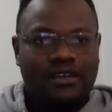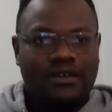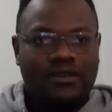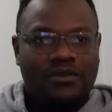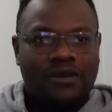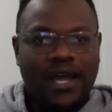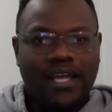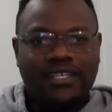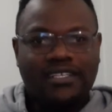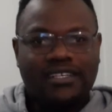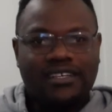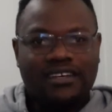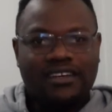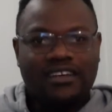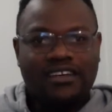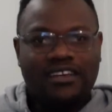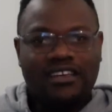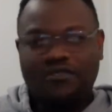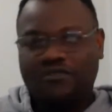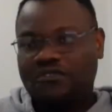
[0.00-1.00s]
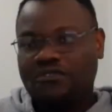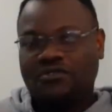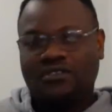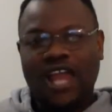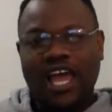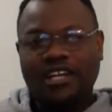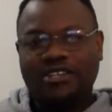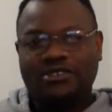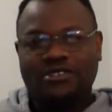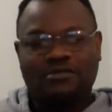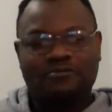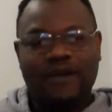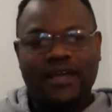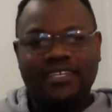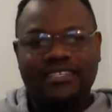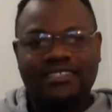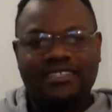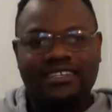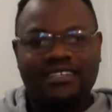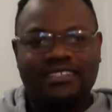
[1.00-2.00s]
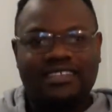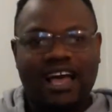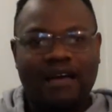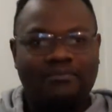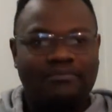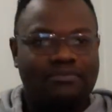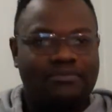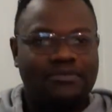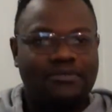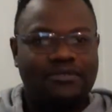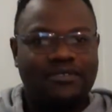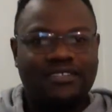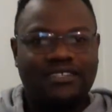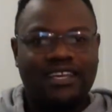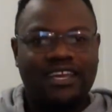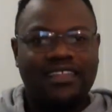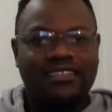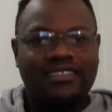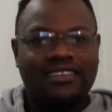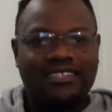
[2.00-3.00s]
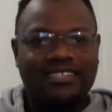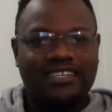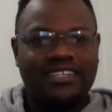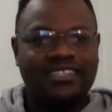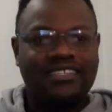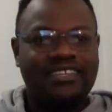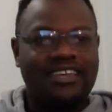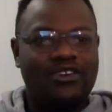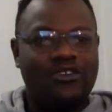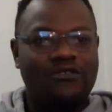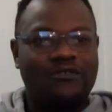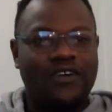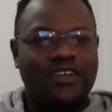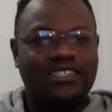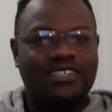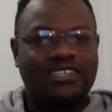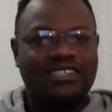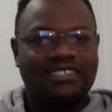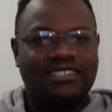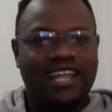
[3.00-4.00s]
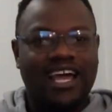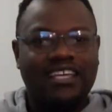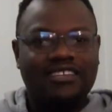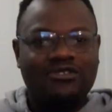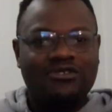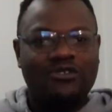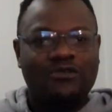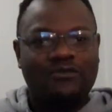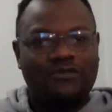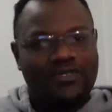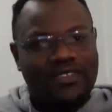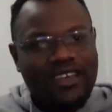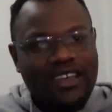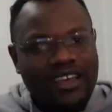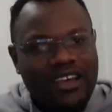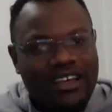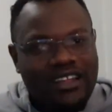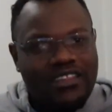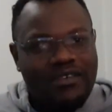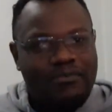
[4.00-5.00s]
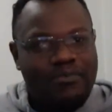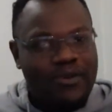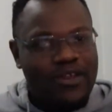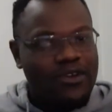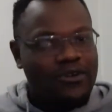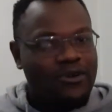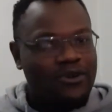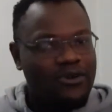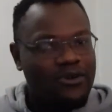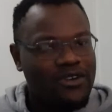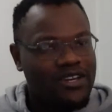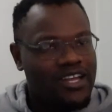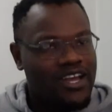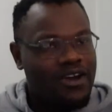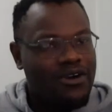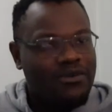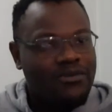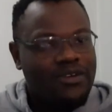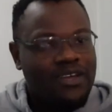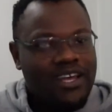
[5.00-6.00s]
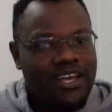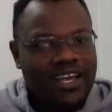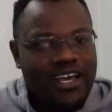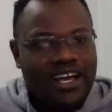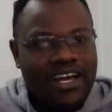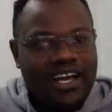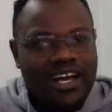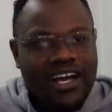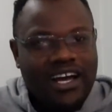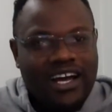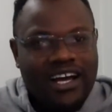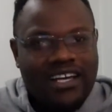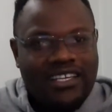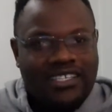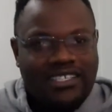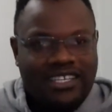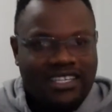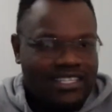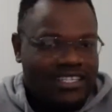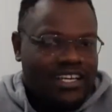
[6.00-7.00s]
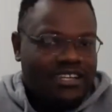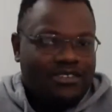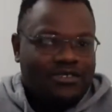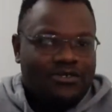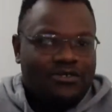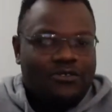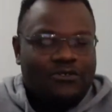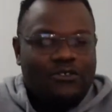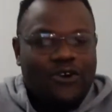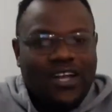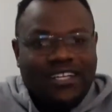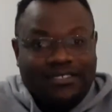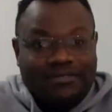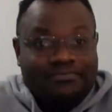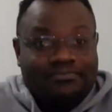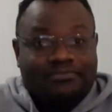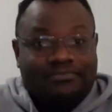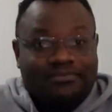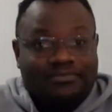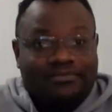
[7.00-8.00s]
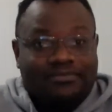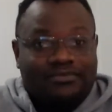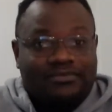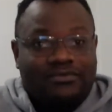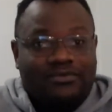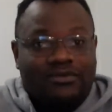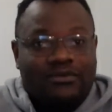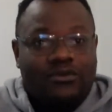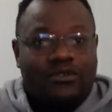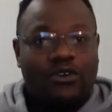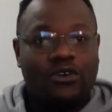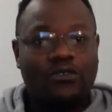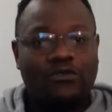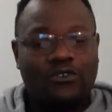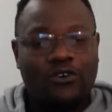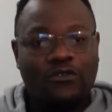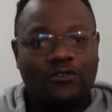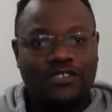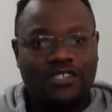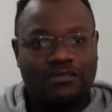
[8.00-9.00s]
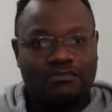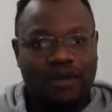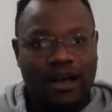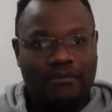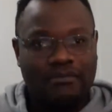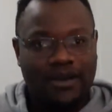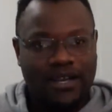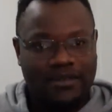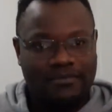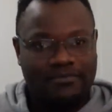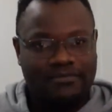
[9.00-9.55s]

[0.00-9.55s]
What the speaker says: Right? If you'd like to spice things up, you'd say this essay offers a slice of the pre-colonial status of what? Of Zimbabwe.